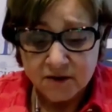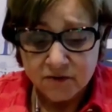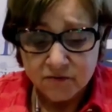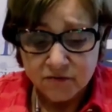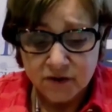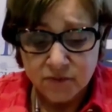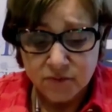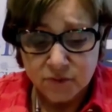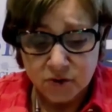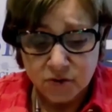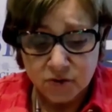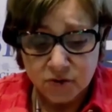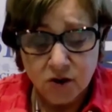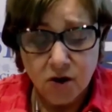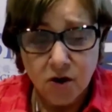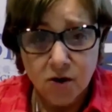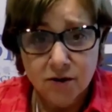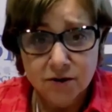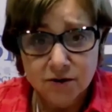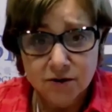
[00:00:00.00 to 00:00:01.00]
from your
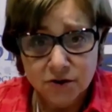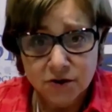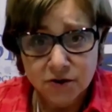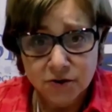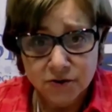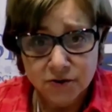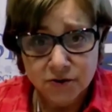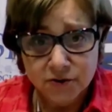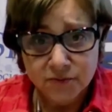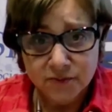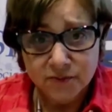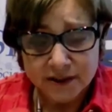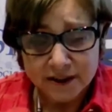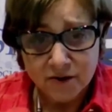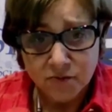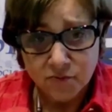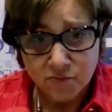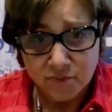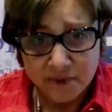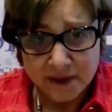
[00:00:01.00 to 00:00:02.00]
long-term
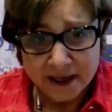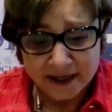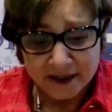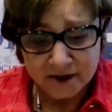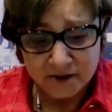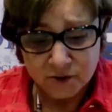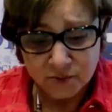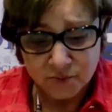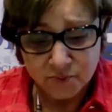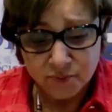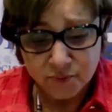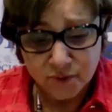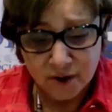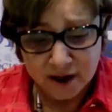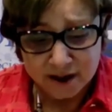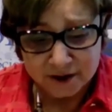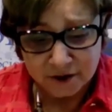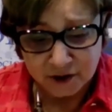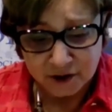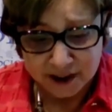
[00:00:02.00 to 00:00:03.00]
impact
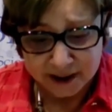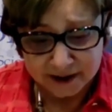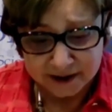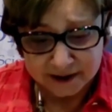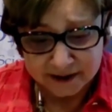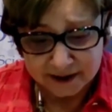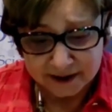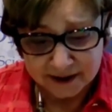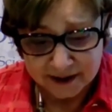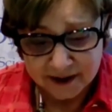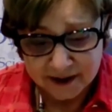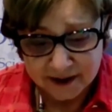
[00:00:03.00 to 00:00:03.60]
project